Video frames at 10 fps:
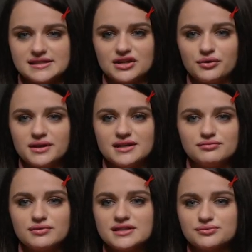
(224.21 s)
You know,
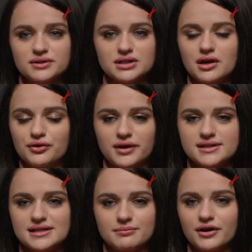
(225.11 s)
he he's really a
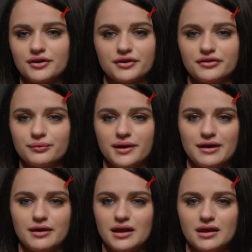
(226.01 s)
great scene partner in the
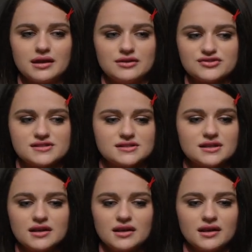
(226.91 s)
way he just,
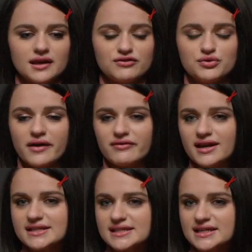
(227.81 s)
if you have an
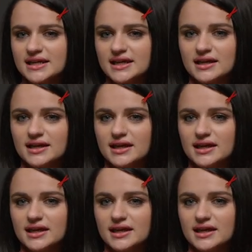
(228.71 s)
idea,